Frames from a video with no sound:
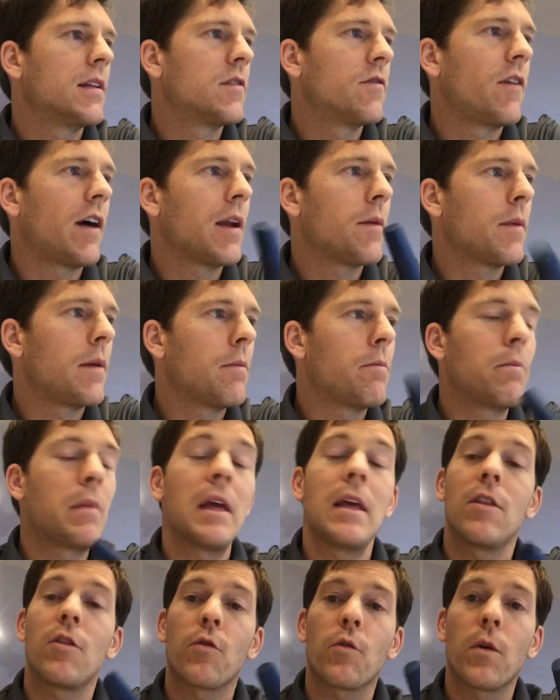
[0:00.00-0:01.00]
It's vitamin
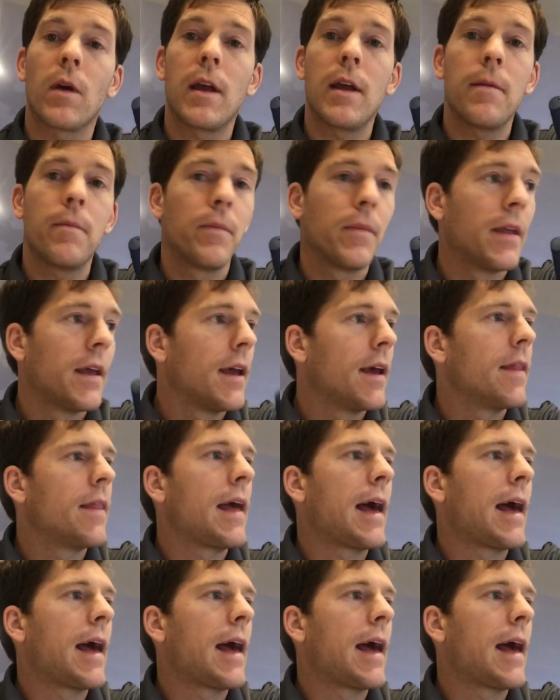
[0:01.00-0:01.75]
B3.